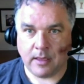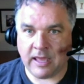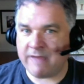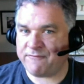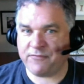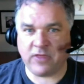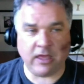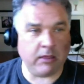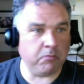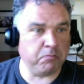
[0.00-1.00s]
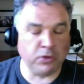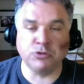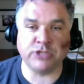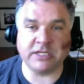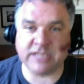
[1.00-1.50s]
if the Blue
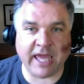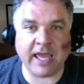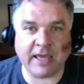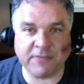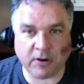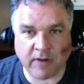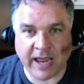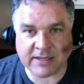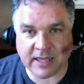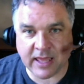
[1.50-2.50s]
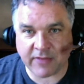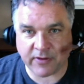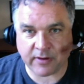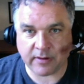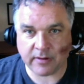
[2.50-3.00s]
Jays can't get their act
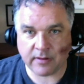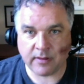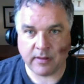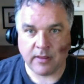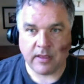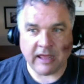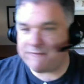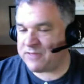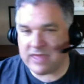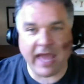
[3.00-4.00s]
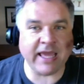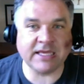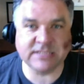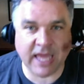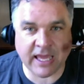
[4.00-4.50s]
together, if the
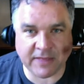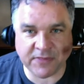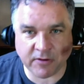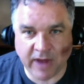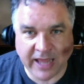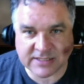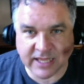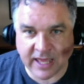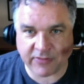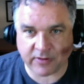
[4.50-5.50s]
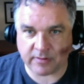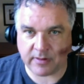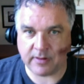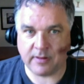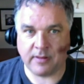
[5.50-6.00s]
Yankees can't get their act together,
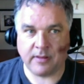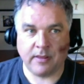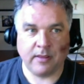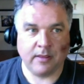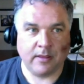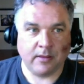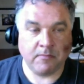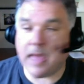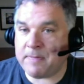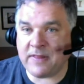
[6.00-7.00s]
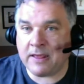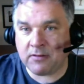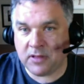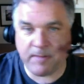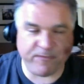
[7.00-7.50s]
maybe they
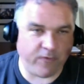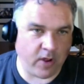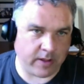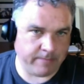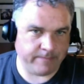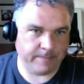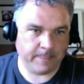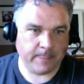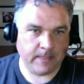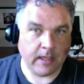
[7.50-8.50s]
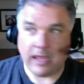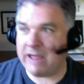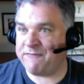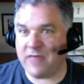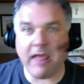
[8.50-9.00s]
could leapfrog them.
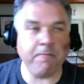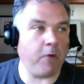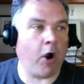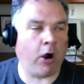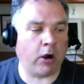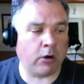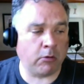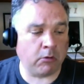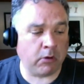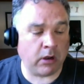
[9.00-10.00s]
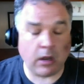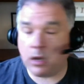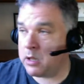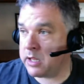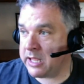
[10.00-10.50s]
If they are
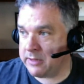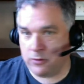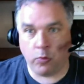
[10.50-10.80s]
in the